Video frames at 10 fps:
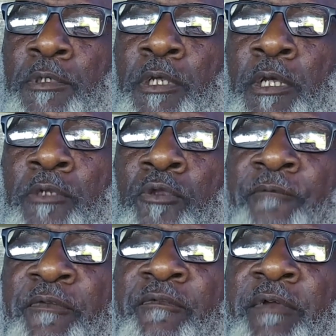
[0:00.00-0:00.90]
I don't know
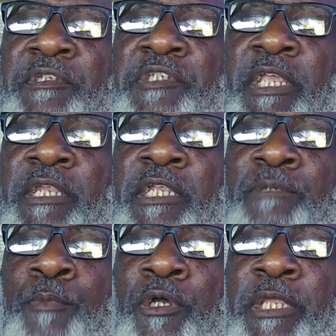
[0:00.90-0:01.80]
if you've ever seen this
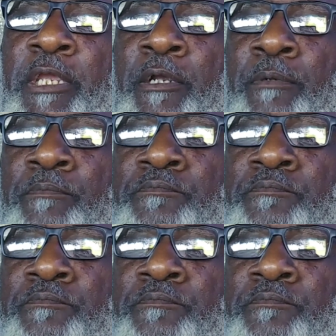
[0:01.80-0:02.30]
book here.